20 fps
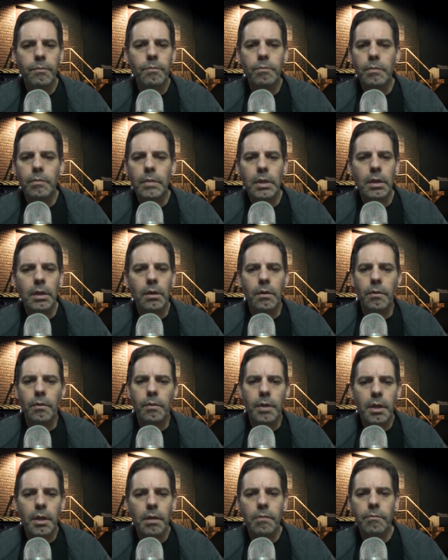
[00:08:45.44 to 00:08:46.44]
You know,
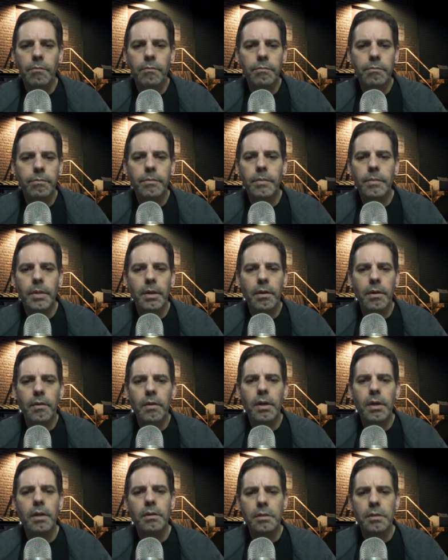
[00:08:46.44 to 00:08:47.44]

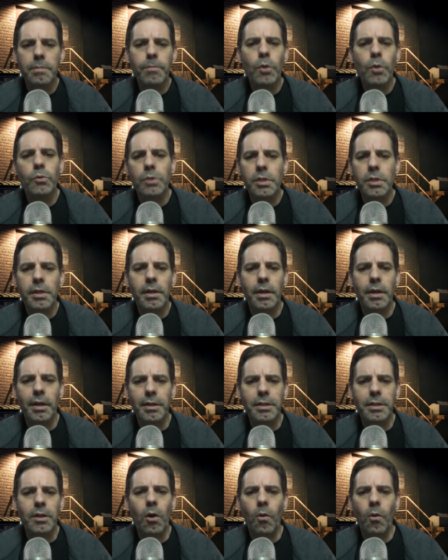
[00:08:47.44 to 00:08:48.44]
it's mostly
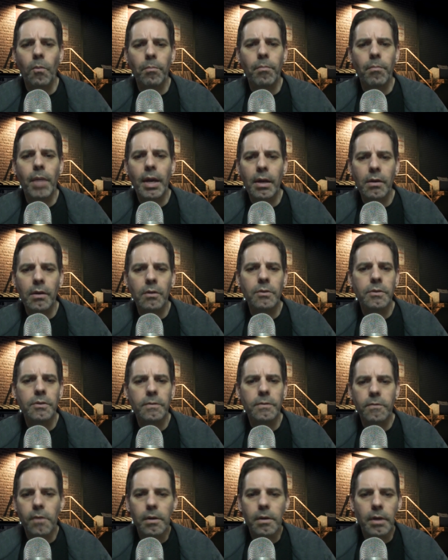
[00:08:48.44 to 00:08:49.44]
adult males,
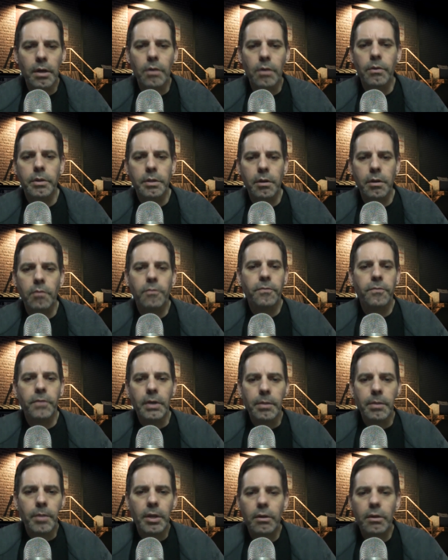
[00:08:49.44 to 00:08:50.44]
adult
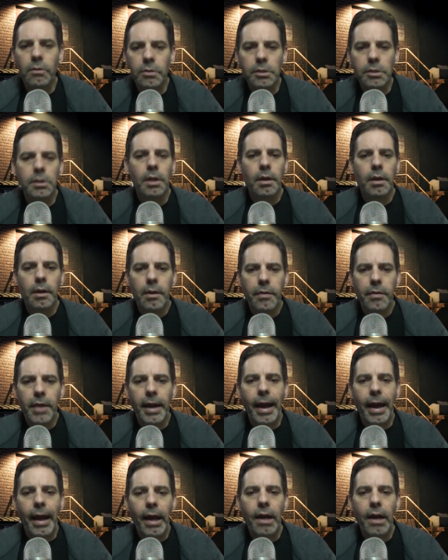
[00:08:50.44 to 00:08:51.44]
females that
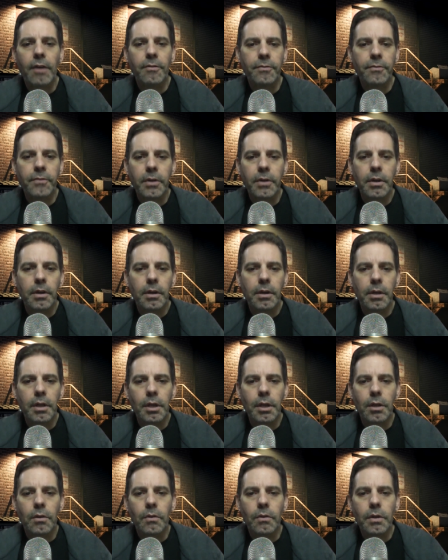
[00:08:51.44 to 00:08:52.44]
have
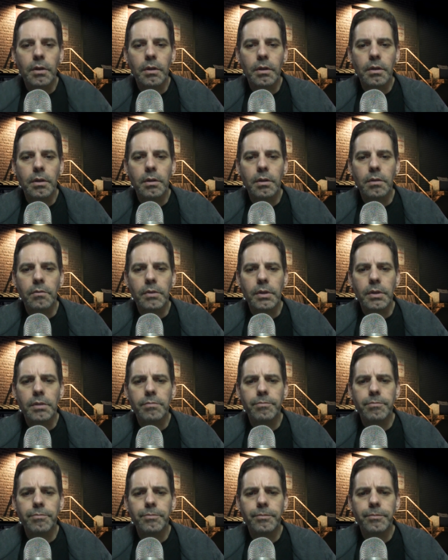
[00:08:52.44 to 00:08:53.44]
the
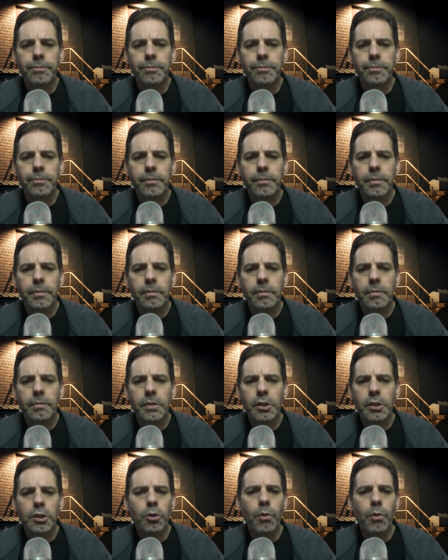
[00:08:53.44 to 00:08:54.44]

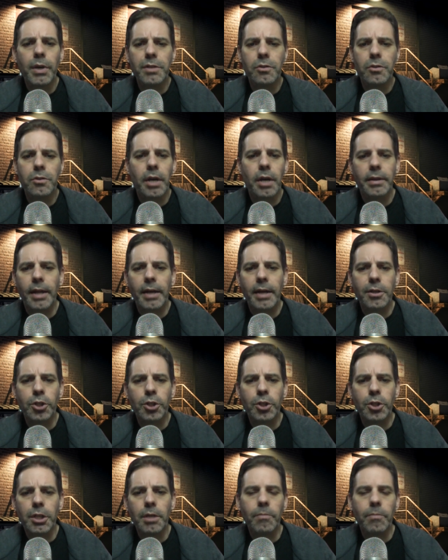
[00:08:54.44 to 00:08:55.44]
toys are not that
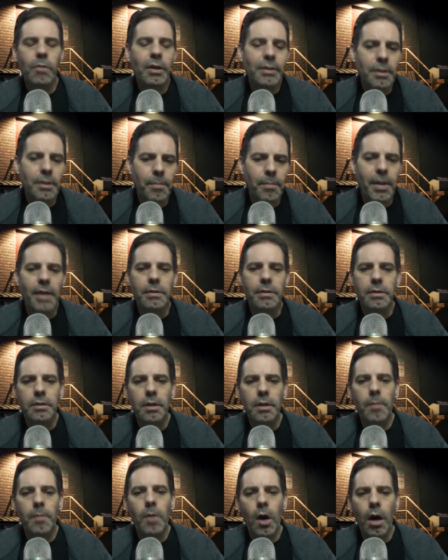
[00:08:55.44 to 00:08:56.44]
cheap. Well, it depends.
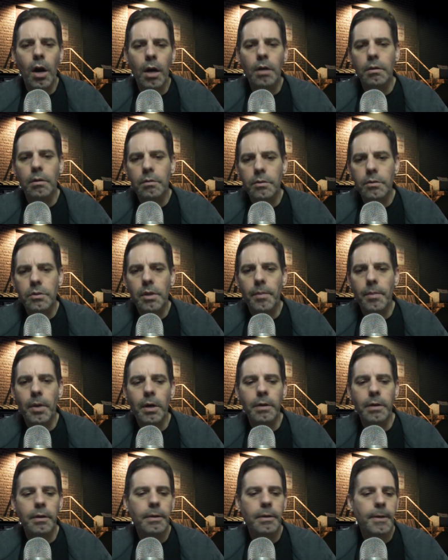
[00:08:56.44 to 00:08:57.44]
Some are, some
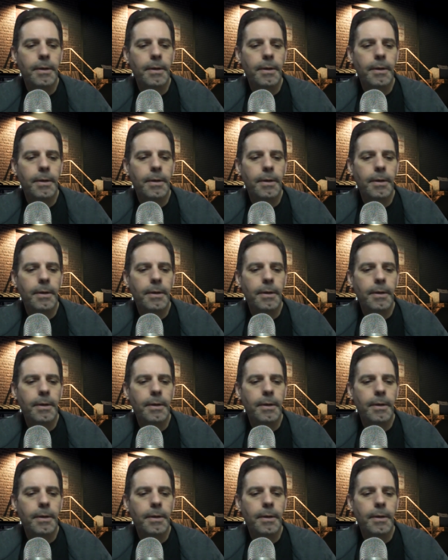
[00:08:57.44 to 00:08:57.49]
aren't.